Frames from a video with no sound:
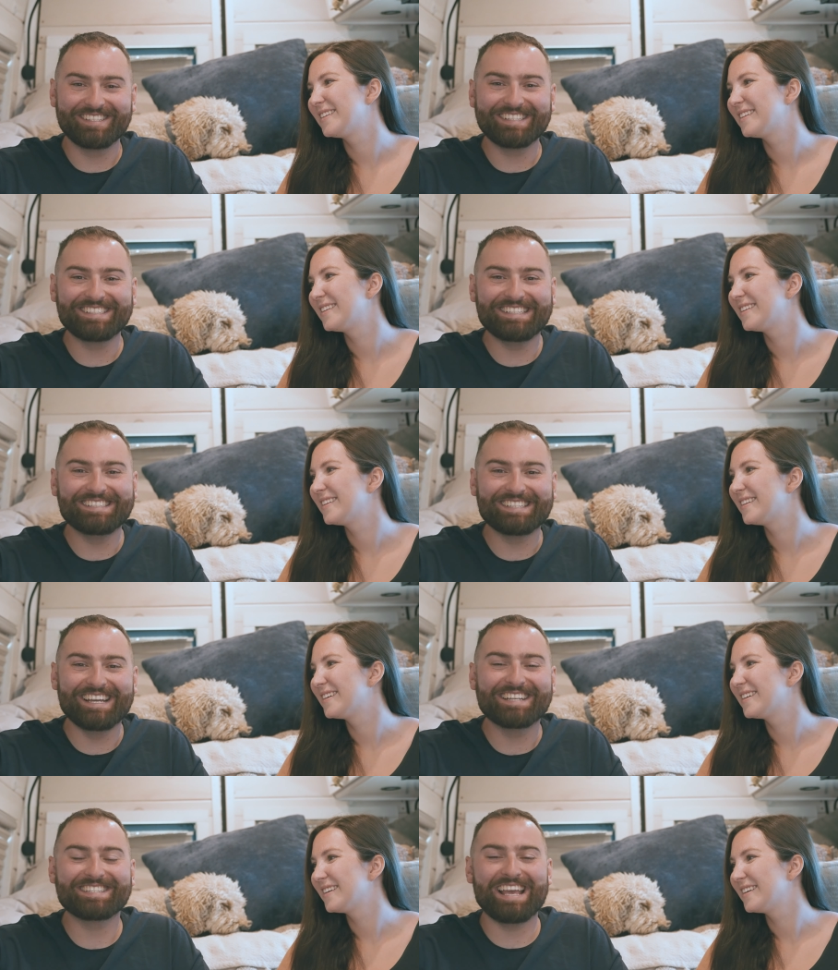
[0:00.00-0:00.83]

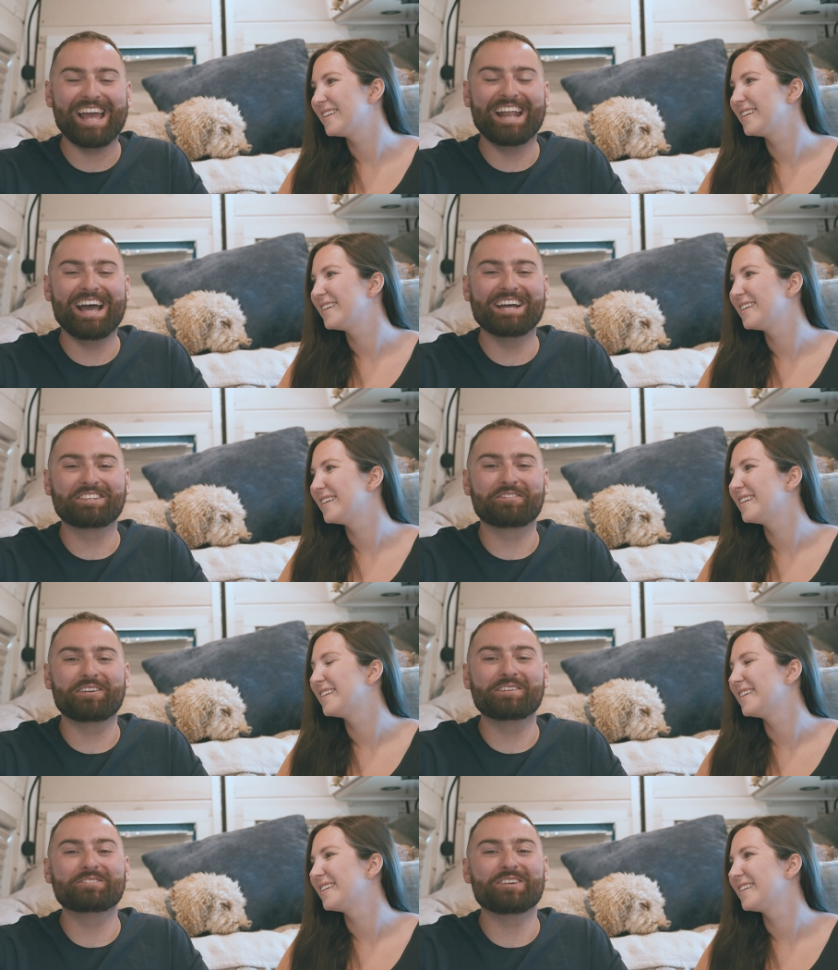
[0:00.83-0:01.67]
Speaker 1: 66 and as we
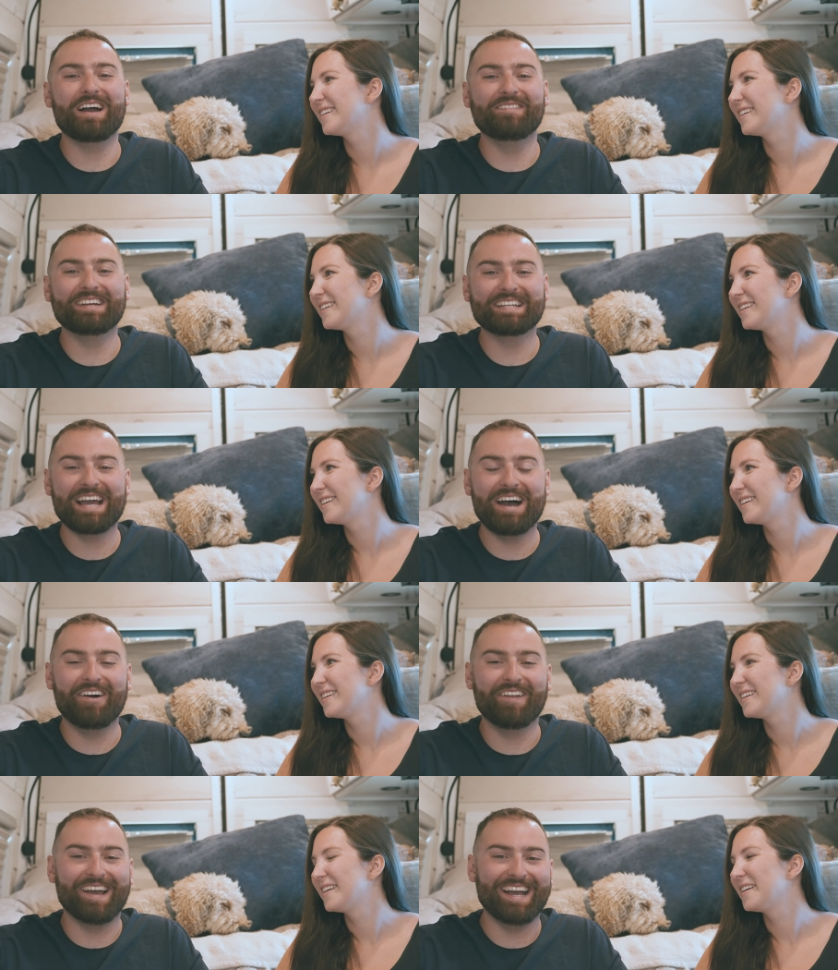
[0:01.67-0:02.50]
were driving
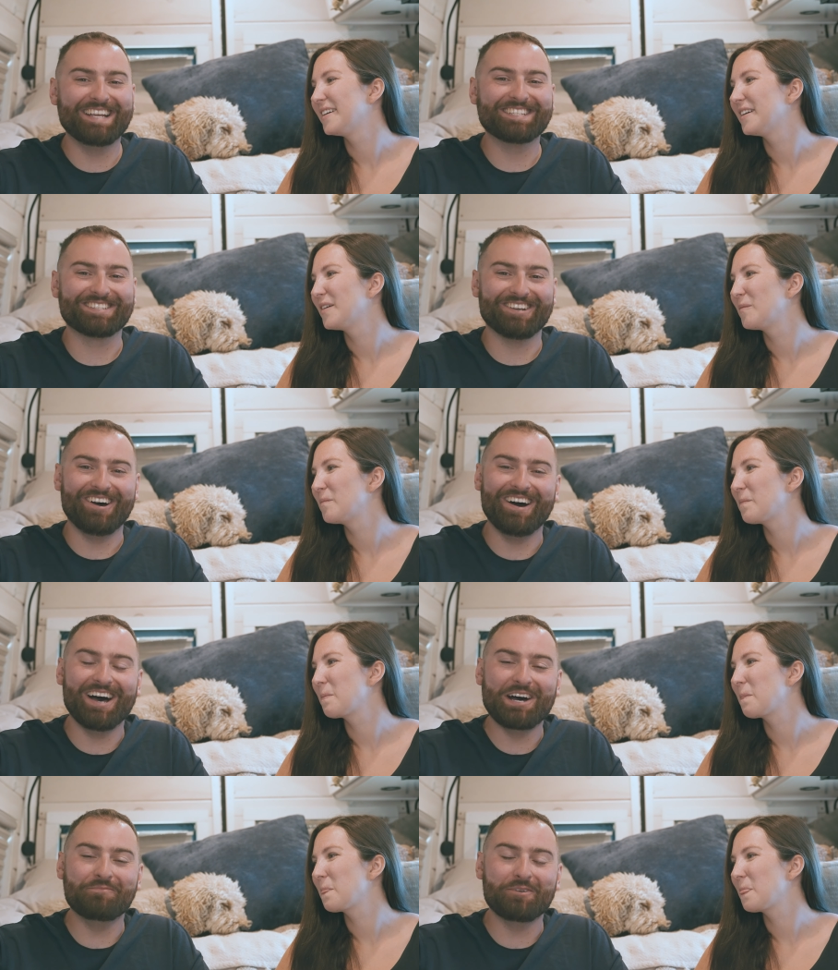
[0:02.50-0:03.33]
down, I
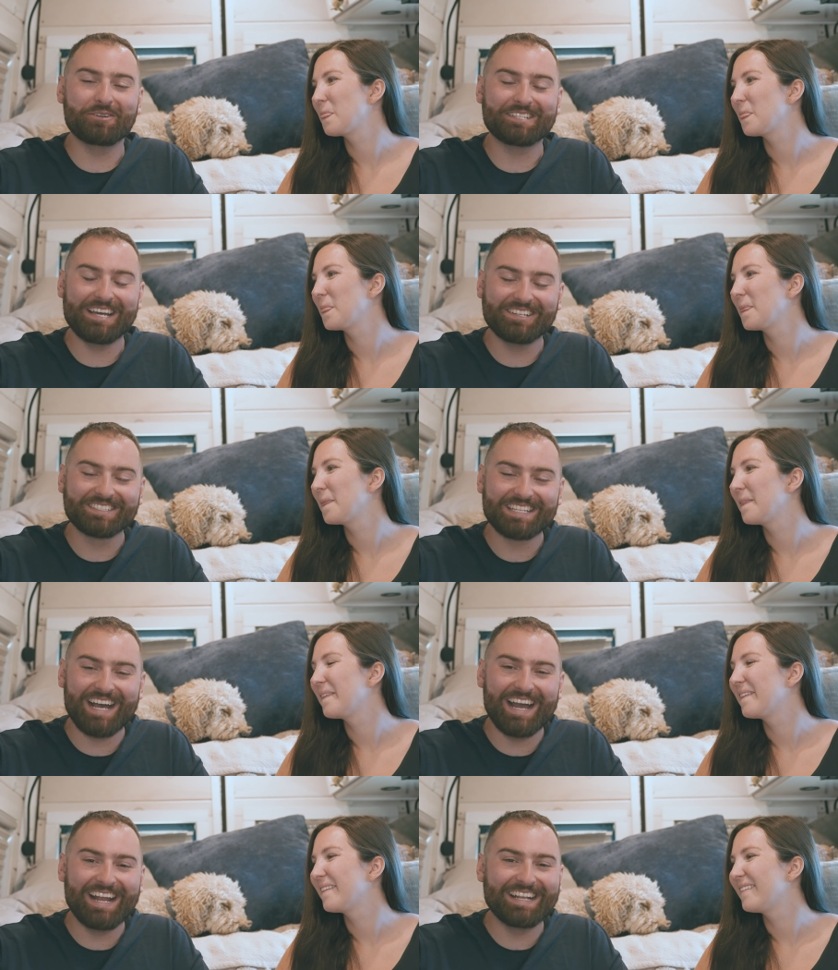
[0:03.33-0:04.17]
saw a motel
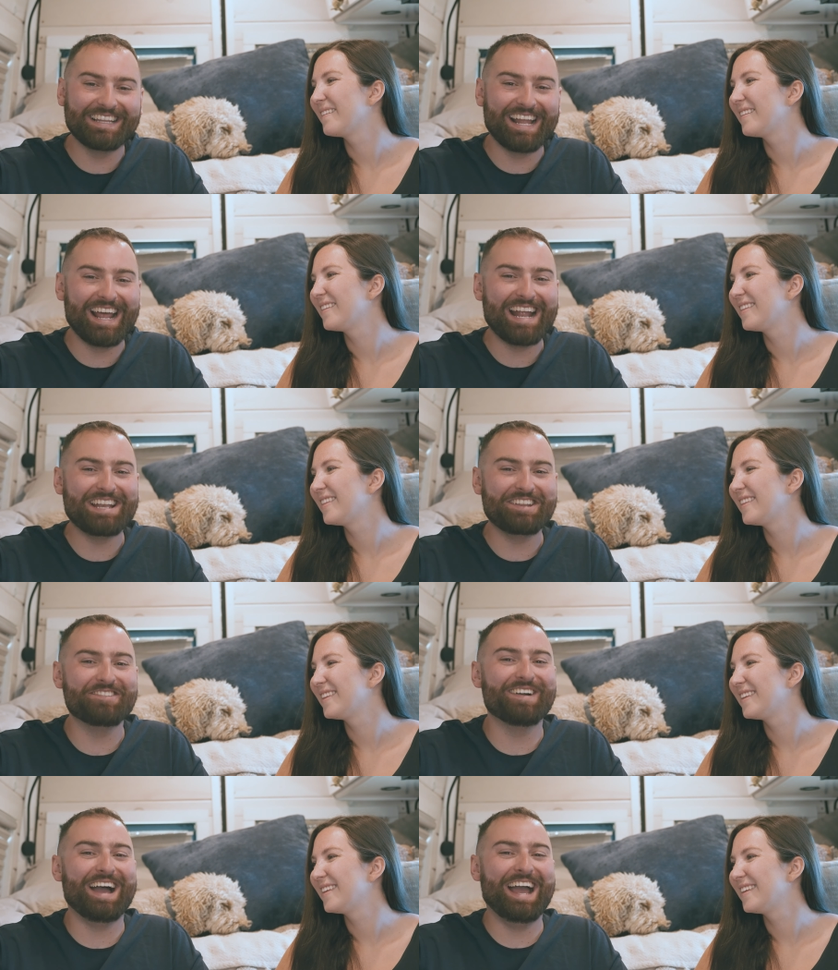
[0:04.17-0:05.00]
sign that I
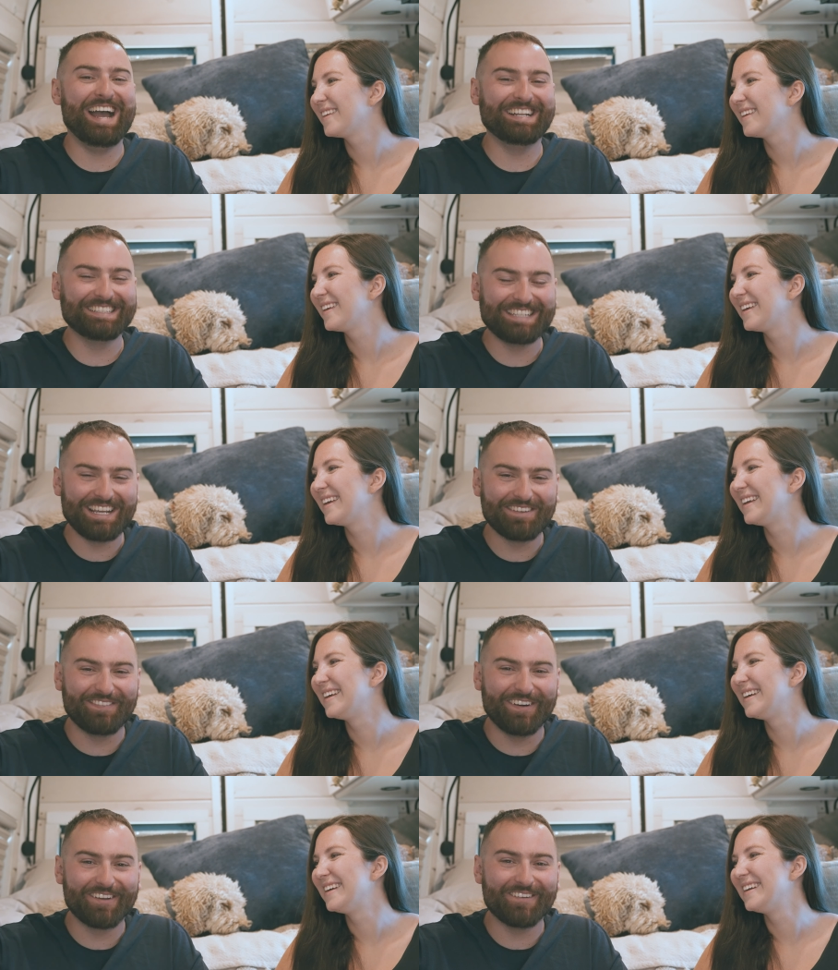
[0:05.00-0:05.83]
knew I had to take a
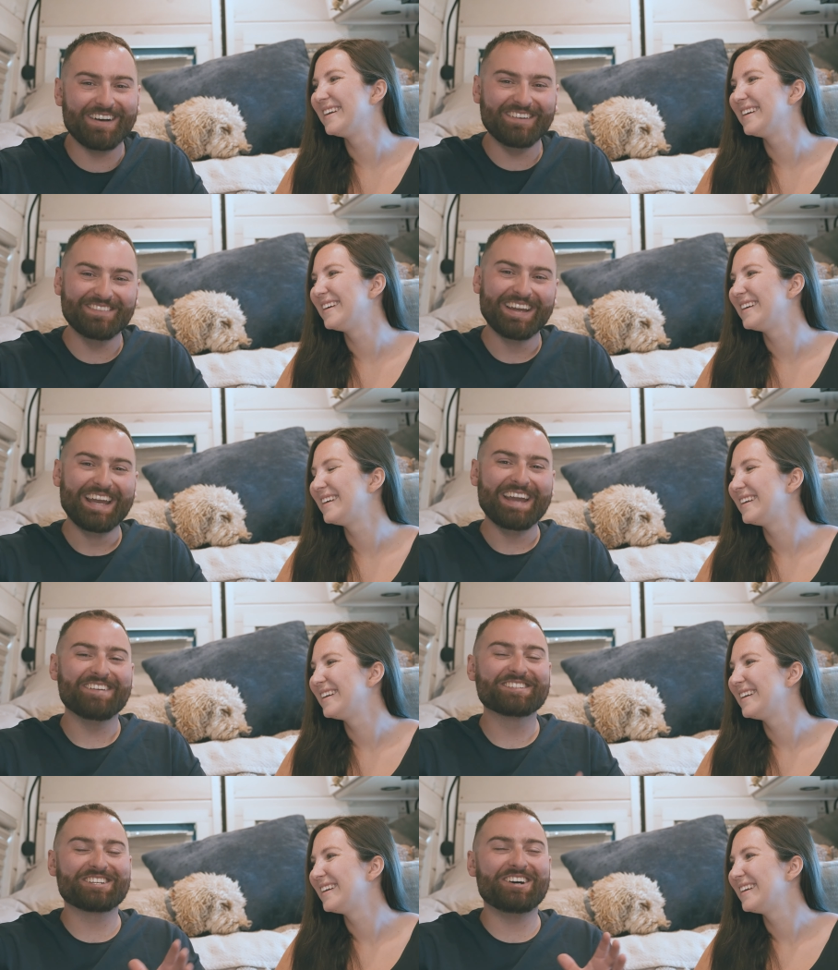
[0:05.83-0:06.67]
photo of. It
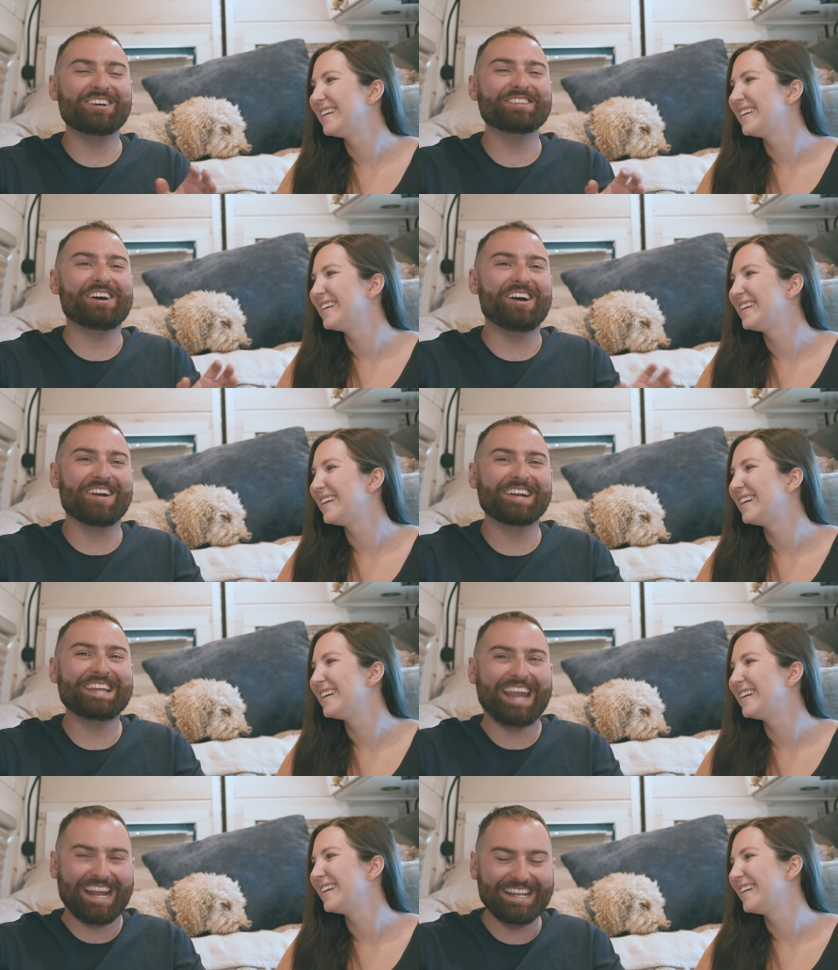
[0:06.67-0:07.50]
was called
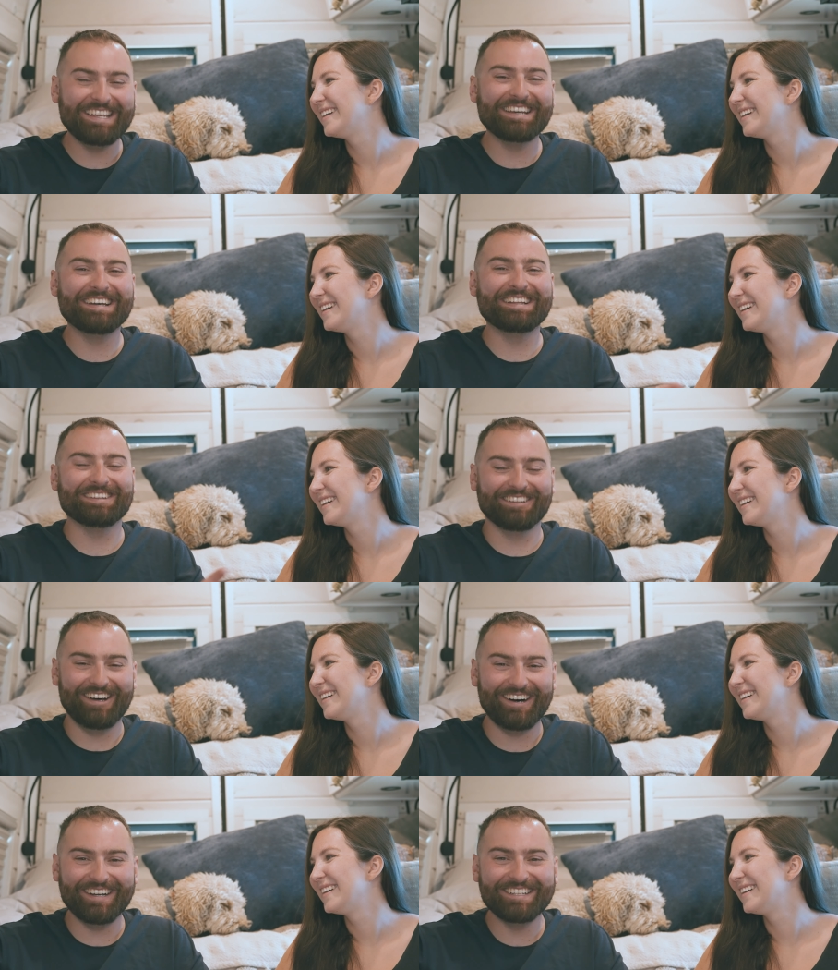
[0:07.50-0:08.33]
Arcadia
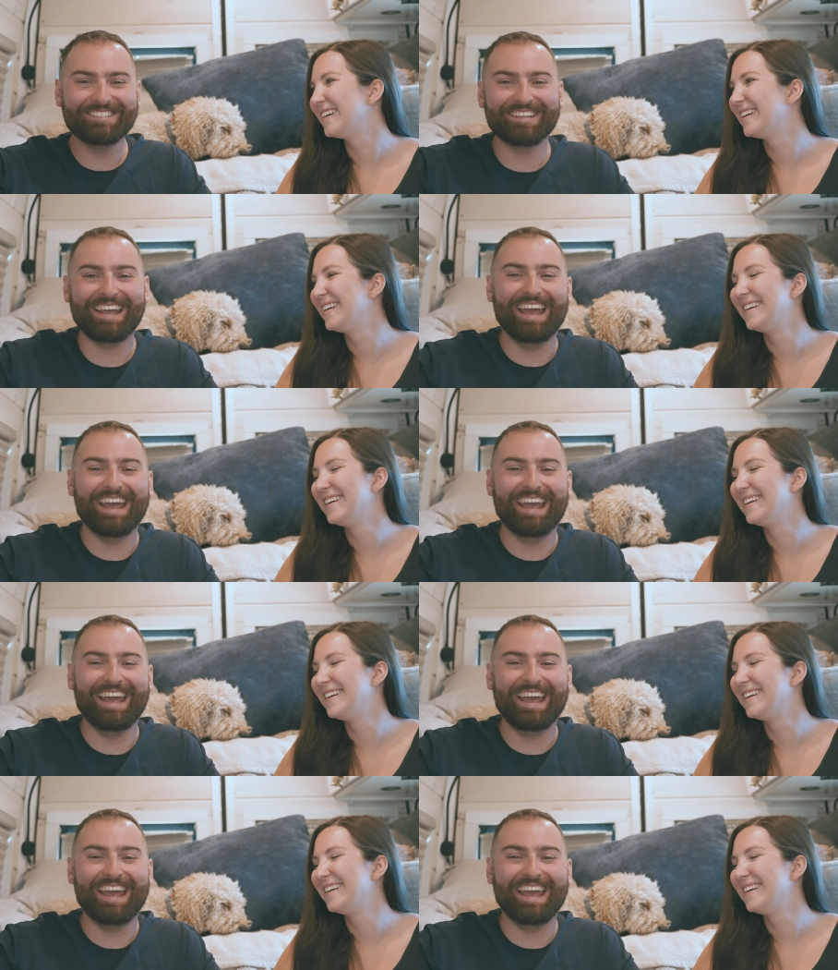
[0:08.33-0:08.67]
Lodge